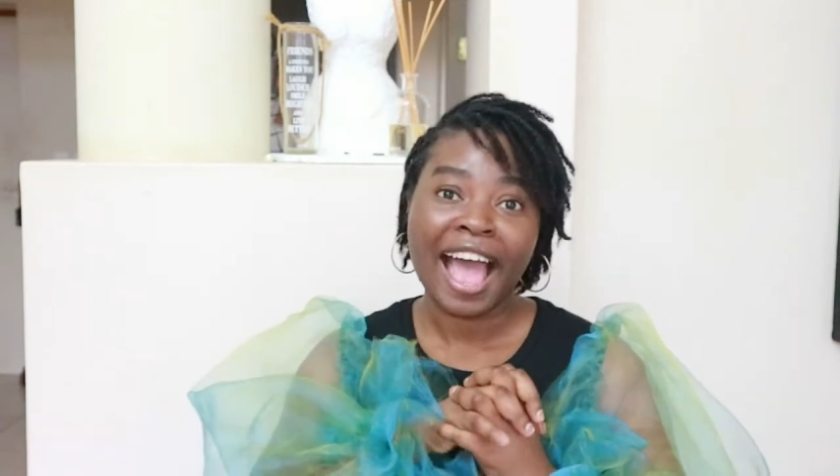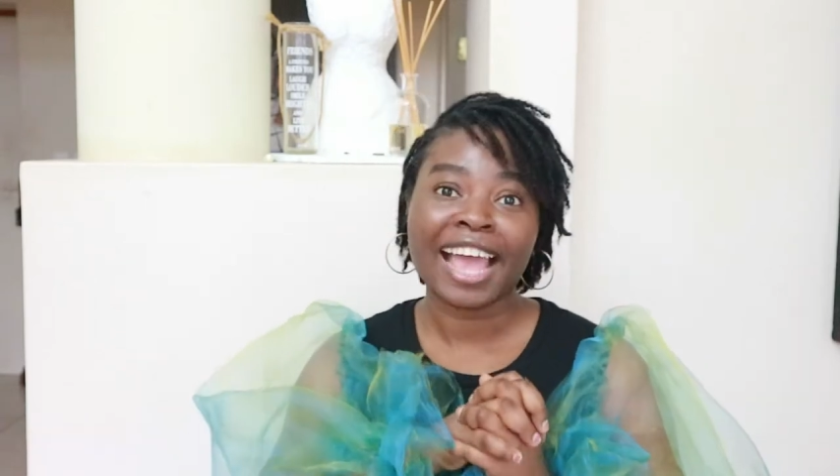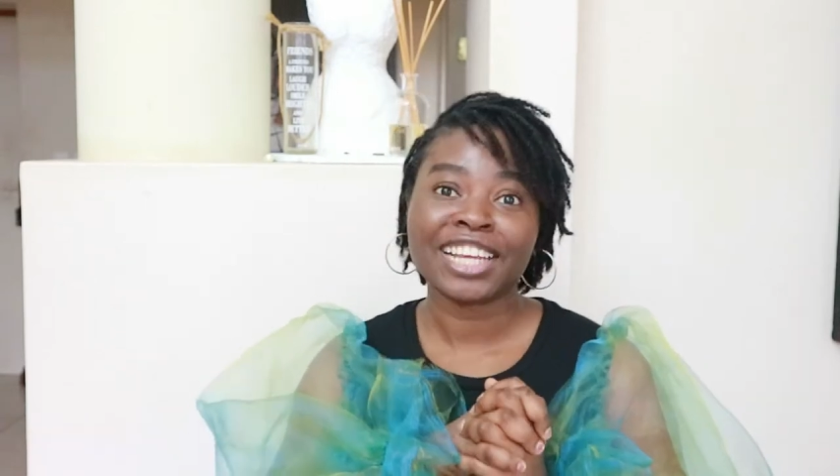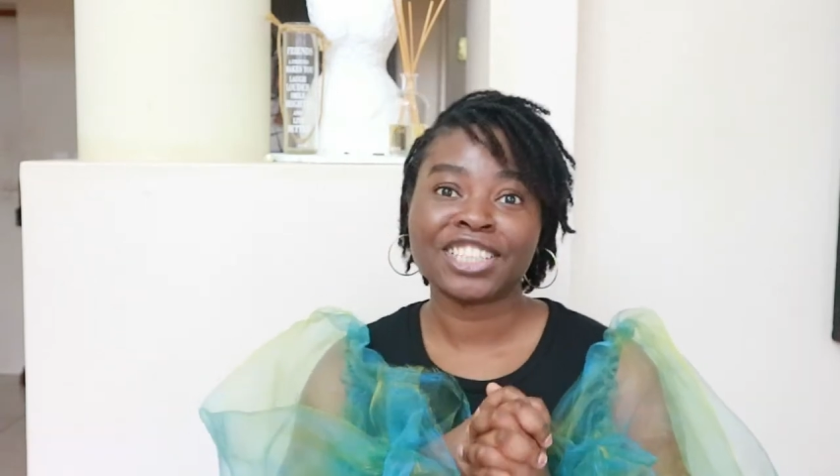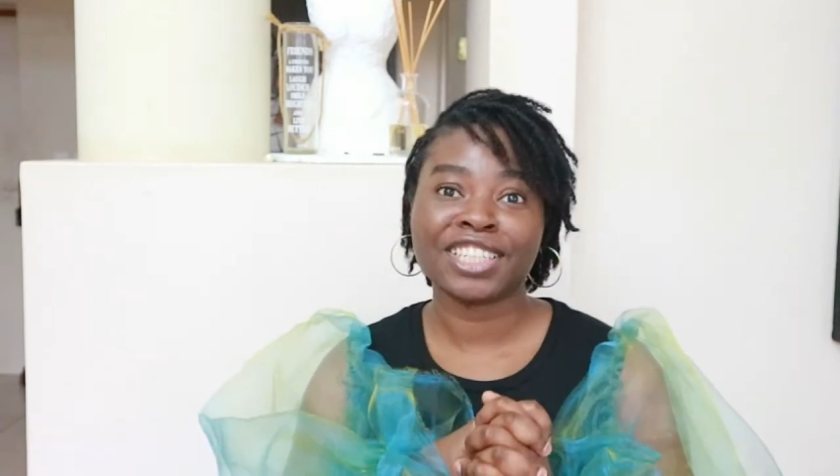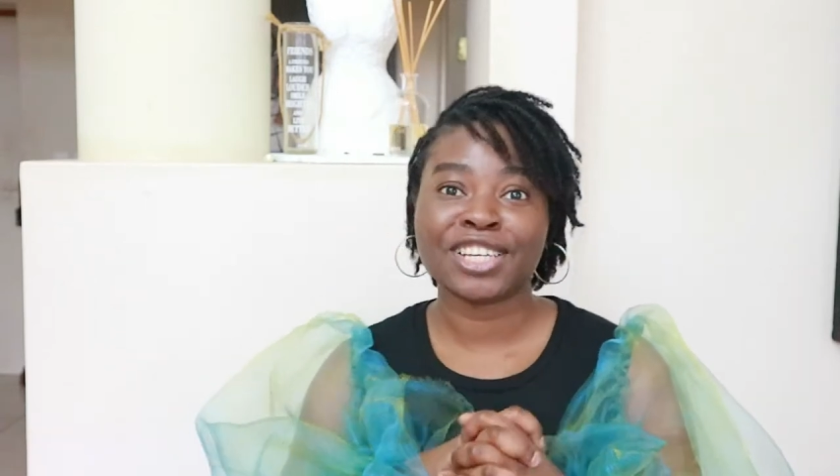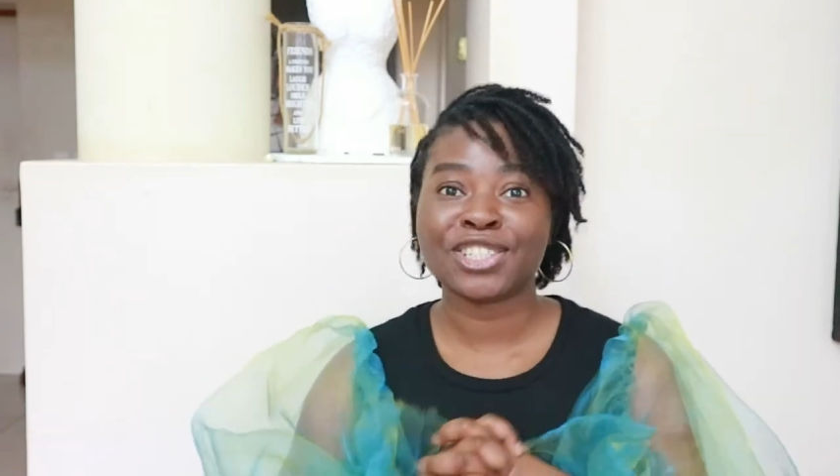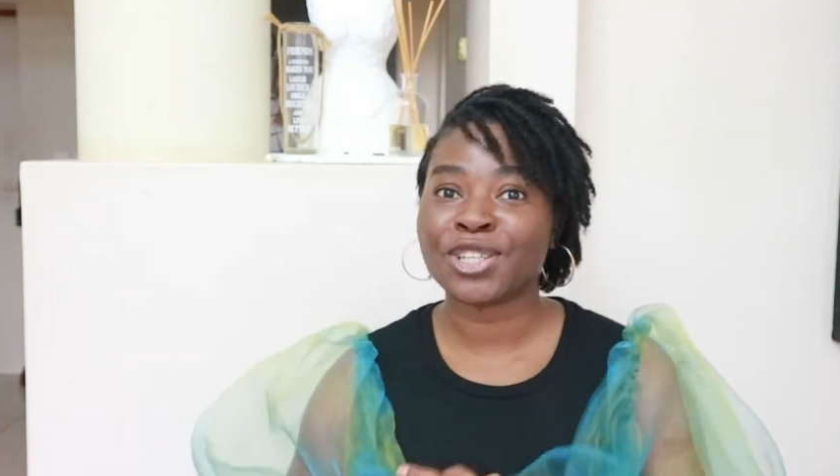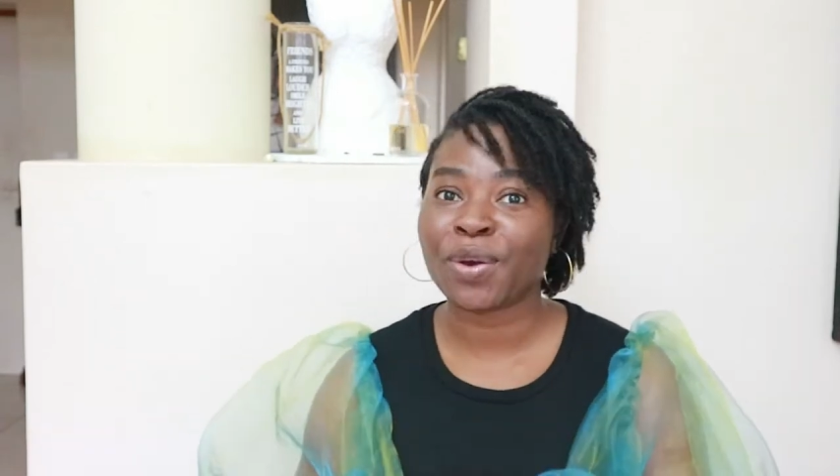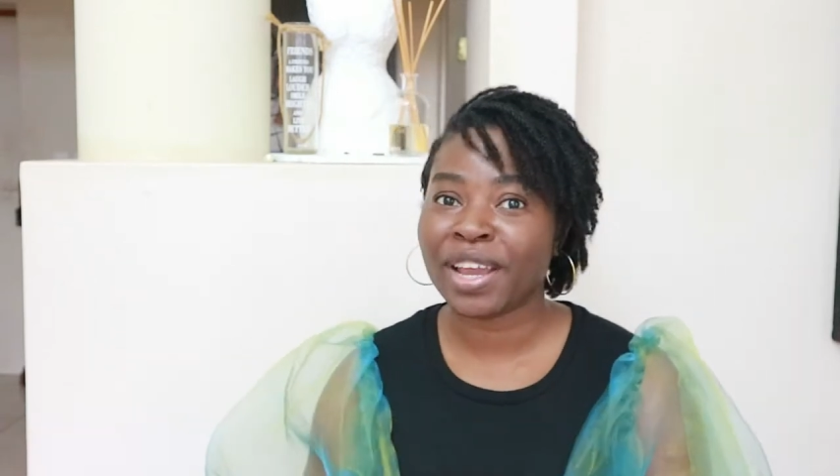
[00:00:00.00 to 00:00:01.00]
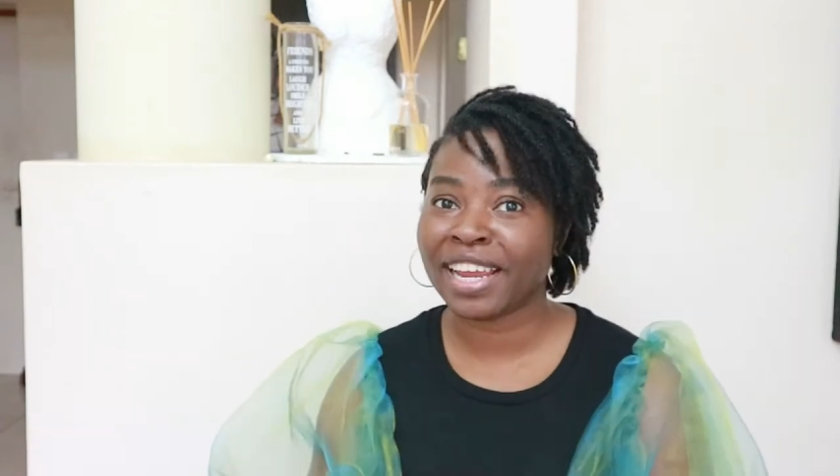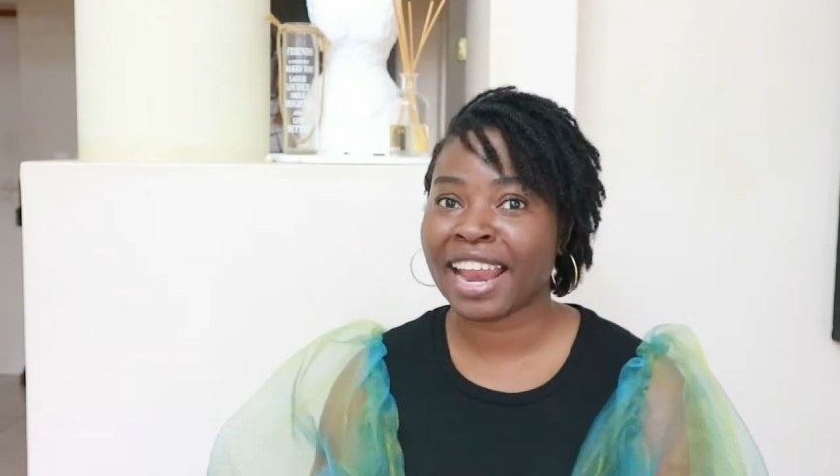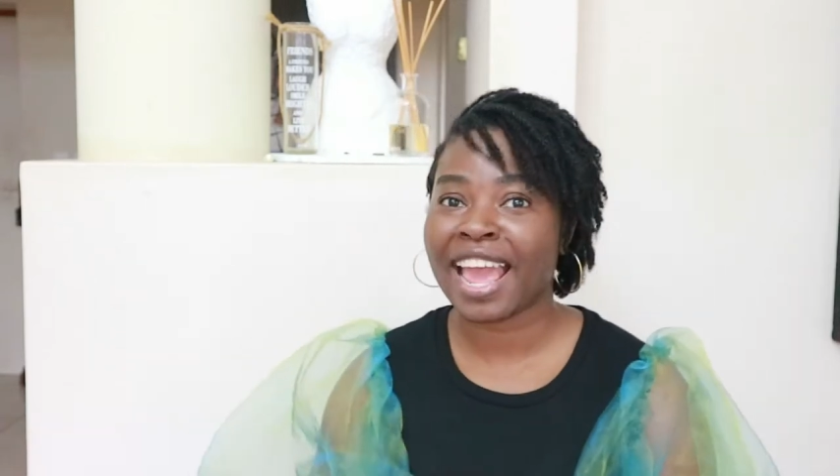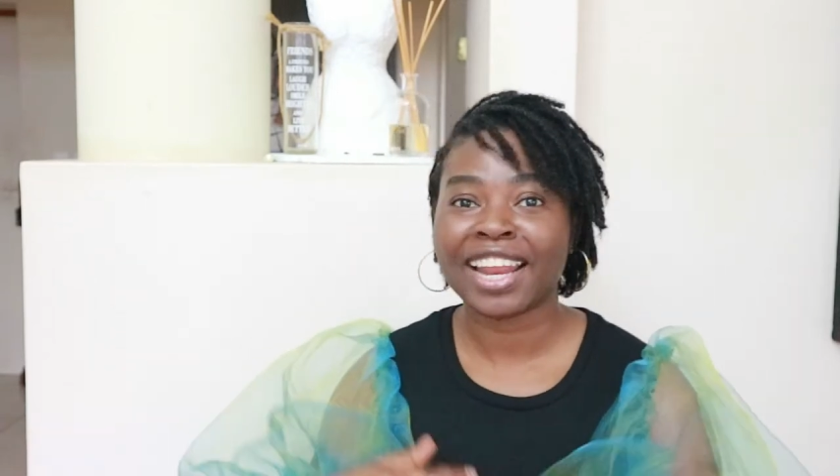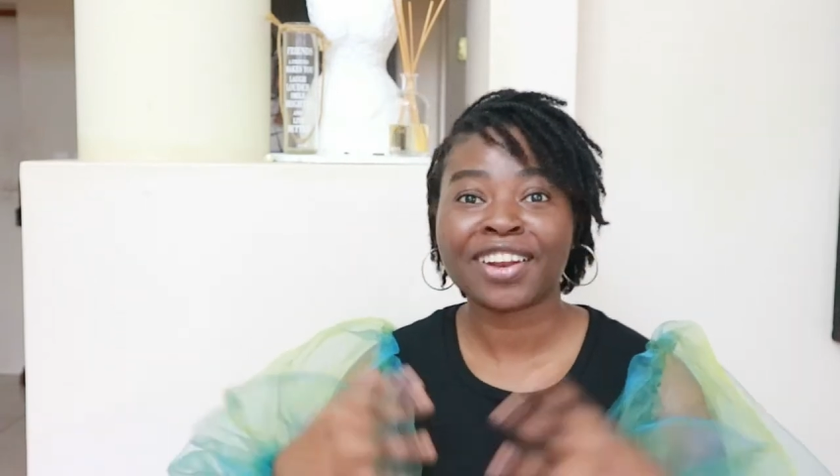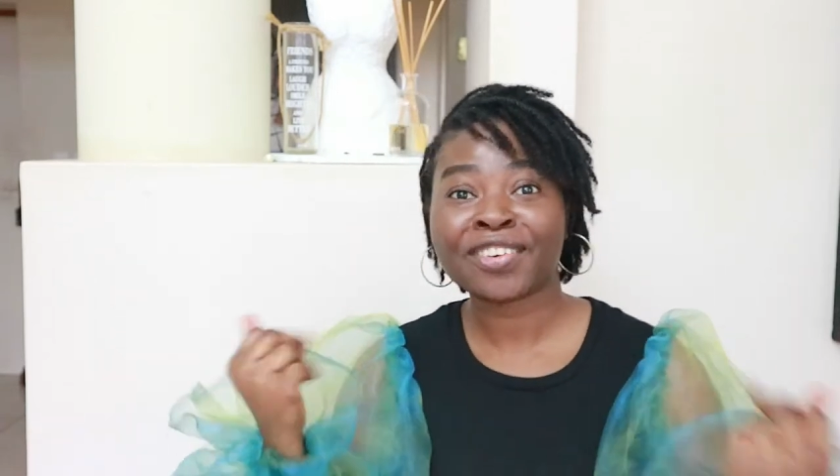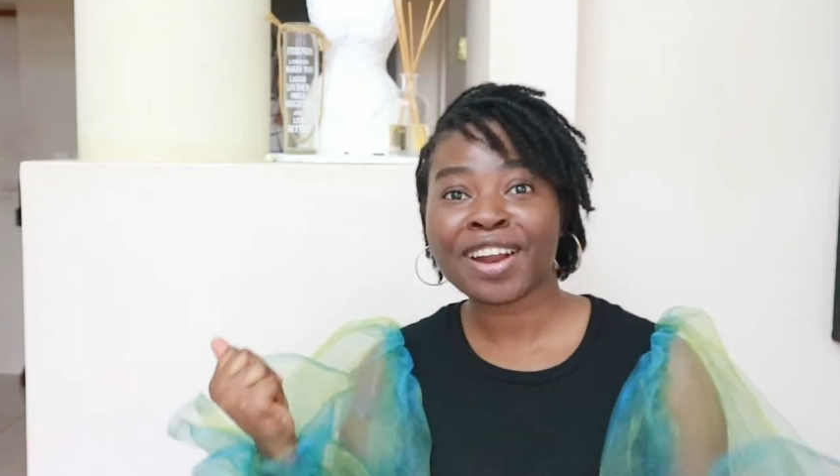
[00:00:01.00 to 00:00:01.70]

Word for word: I share sewing and